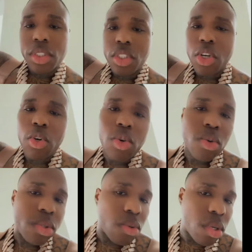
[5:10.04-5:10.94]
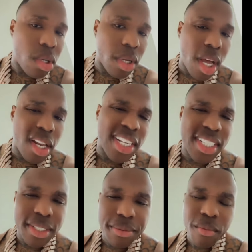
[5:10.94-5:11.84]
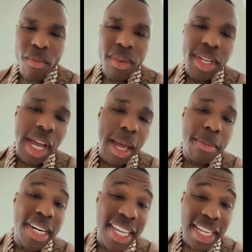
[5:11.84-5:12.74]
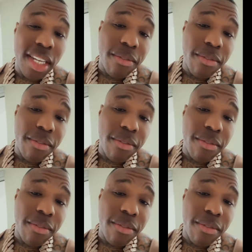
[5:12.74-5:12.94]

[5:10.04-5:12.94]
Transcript: Yo, what's going on, y'all? Listen, I've been healing